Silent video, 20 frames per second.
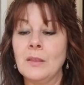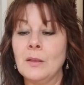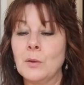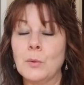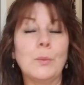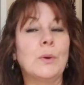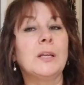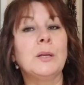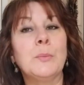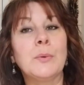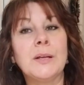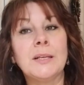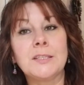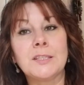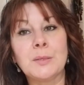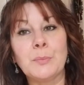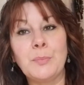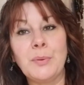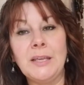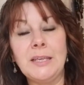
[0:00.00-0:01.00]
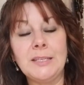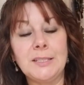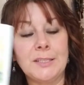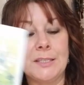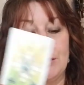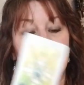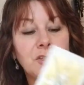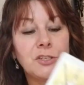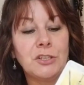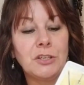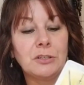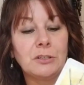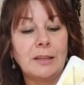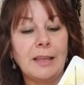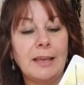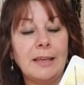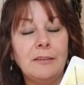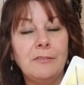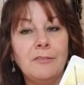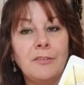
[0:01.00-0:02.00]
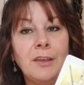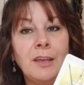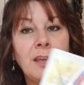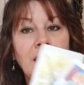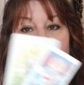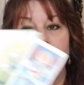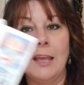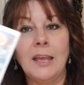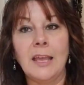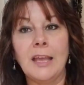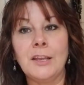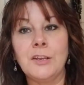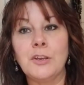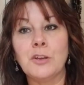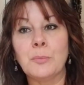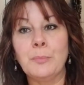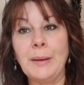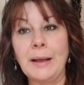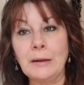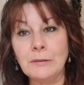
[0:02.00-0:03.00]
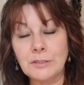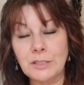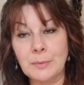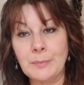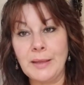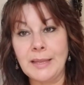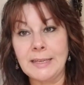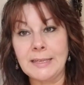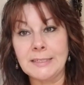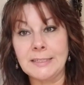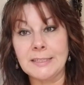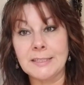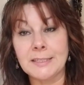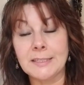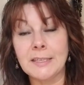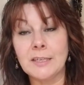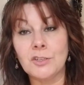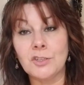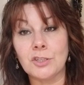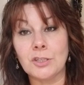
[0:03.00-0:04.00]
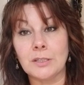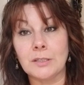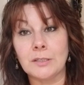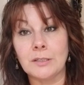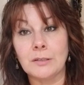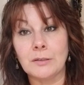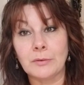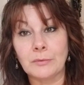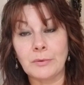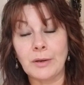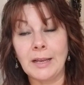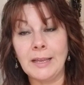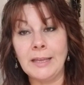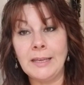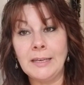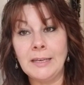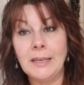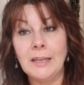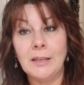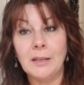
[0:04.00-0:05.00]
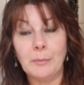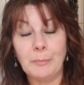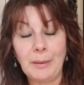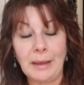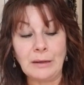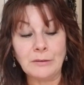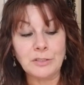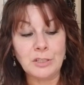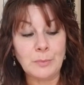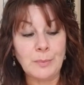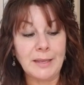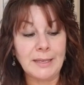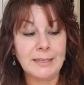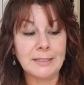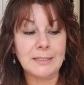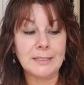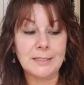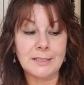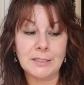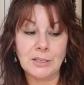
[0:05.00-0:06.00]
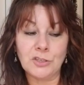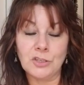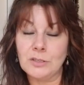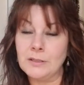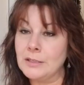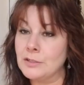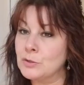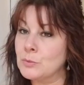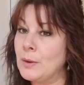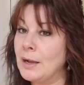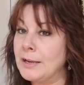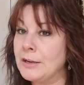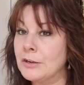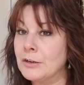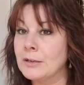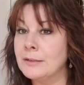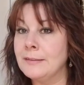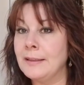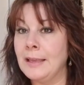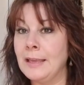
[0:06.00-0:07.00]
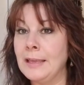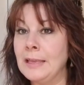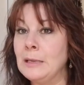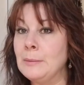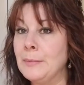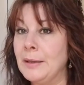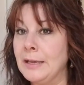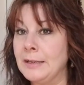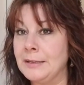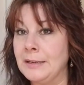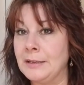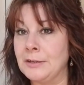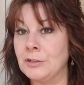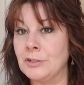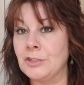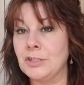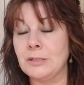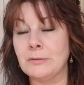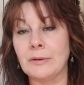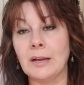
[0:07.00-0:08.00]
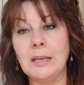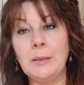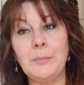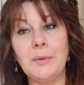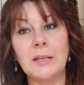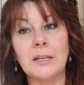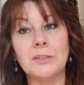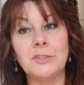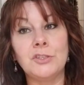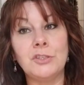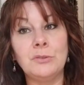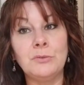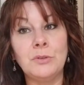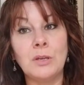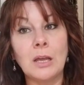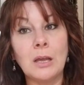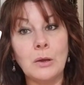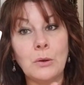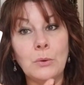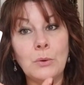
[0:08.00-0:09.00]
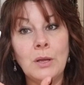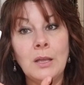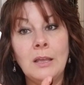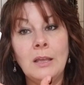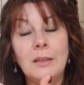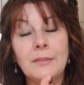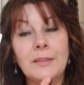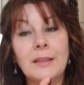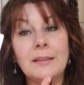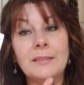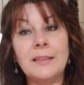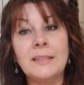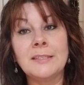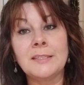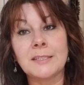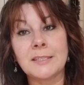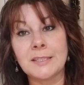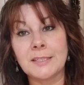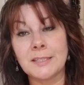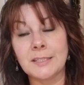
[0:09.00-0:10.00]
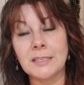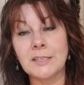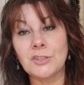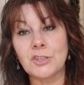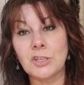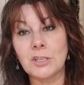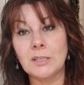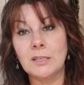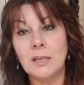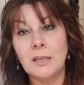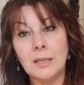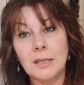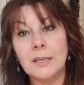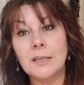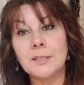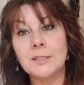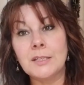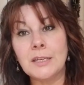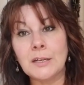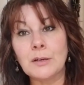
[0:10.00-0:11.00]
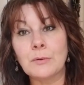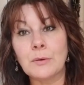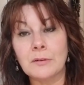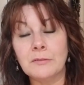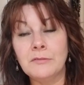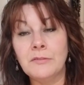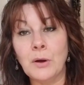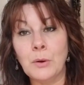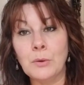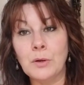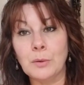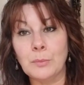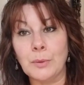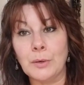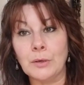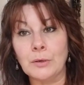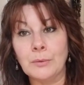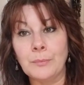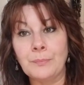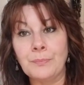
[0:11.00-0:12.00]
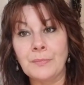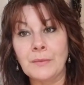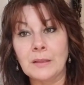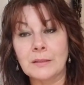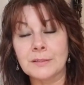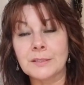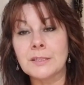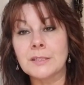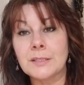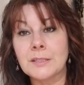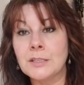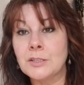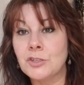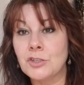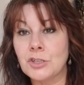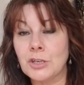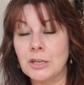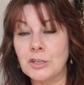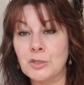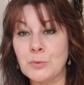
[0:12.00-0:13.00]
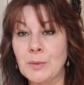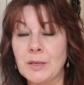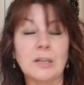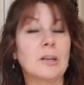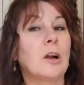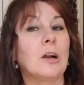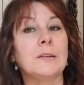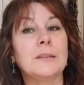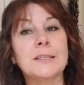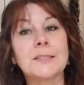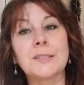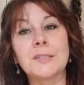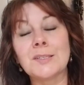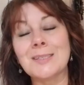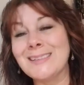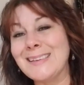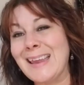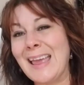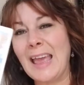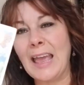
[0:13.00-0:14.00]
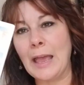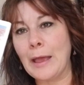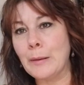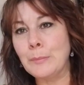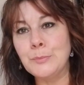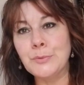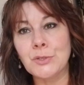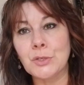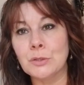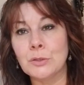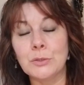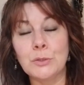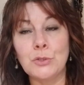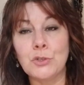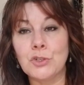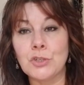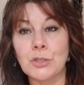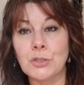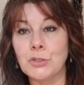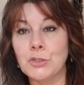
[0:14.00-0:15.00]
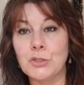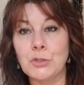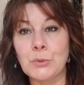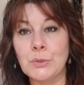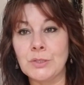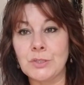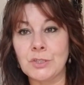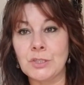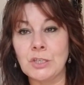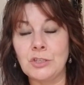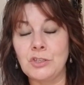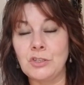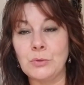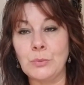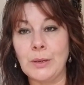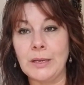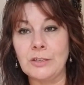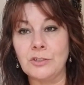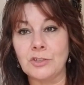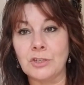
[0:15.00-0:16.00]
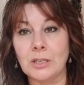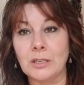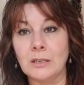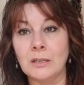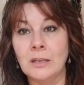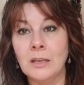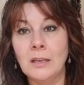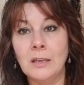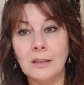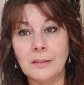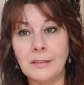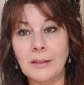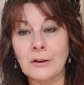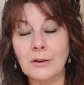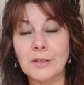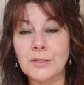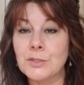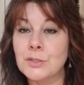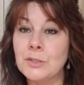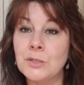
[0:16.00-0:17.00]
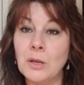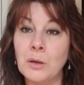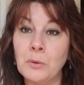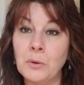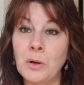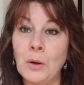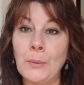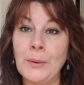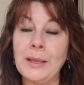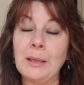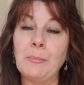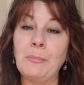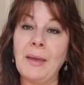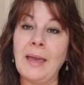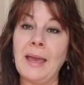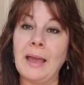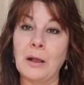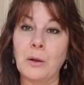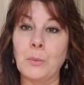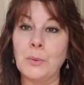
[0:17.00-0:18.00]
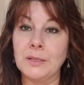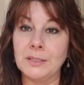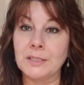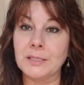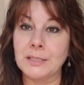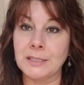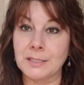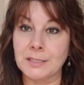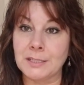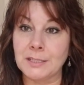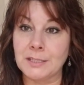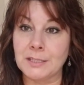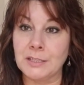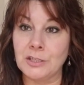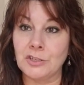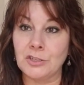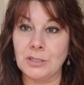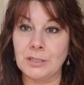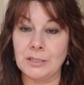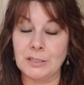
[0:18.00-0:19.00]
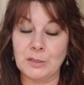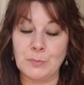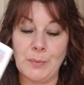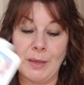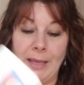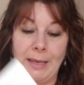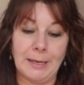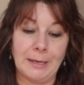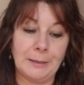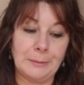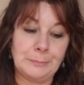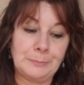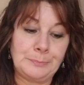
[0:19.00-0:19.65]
Want to bring some peace into your life and you're about to make a decision, right? About to make a decision. That's why you're in the hangman energy, right? Because you know that this decision is irrevocable. This is the judgment card. This is an absolution to a situation. There is no going back once this decision is made.